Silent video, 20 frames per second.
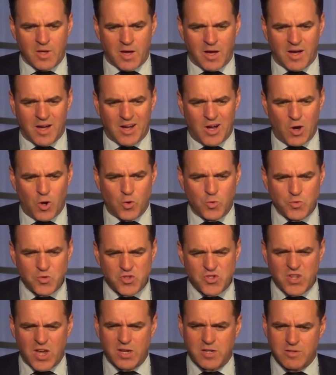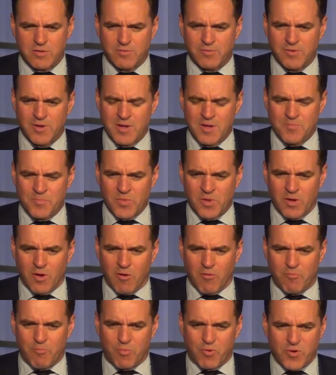Uh, a whole set of,
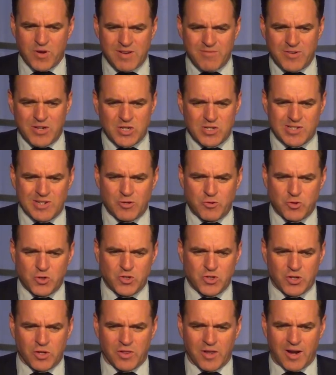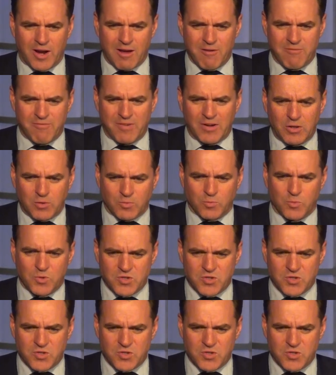of previous literature that I felt